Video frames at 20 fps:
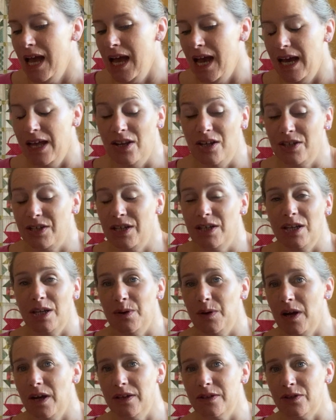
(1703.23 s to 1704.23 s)
And I don't know,
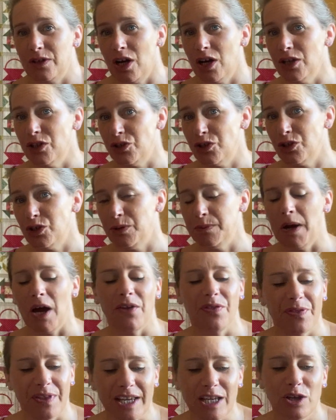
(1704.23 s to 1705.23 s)
I
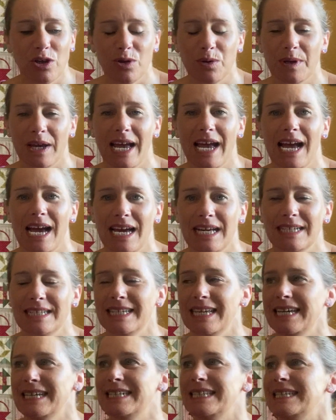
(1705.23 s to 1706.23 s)
think you can
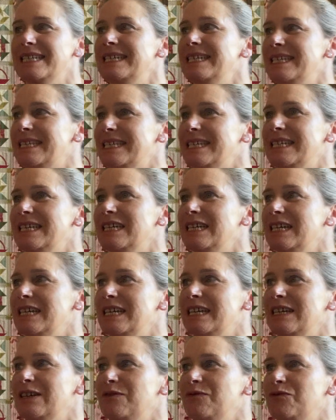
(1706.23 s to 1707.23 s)
get it
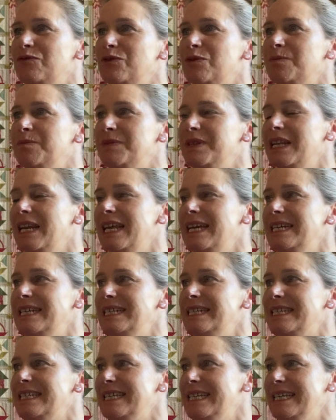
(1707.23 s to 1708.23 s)
from the
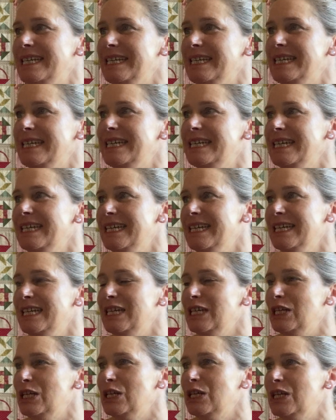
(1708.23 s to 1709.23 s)
lady,
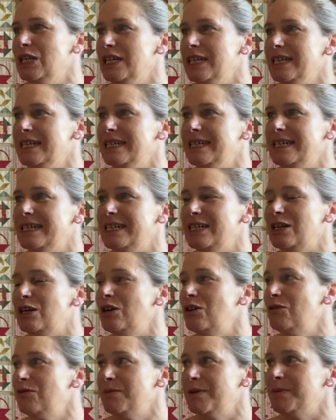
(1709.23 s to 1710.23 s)
I
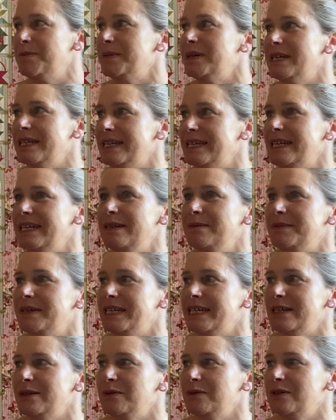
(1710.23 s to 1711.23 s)
can't remember her name
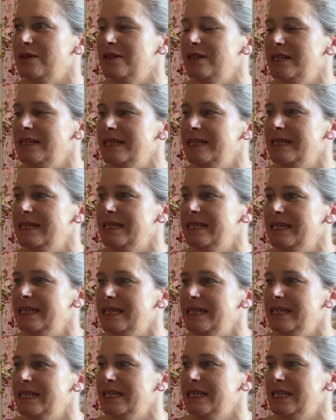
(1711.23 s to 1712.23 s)
now.
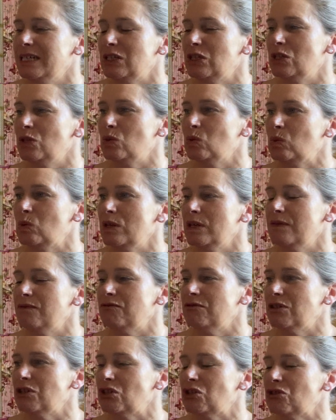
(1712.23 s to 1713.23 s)
She's all over
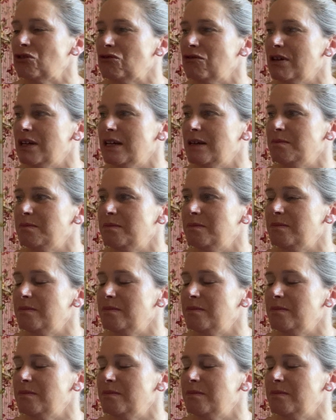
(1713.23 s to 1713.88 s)
Instagram.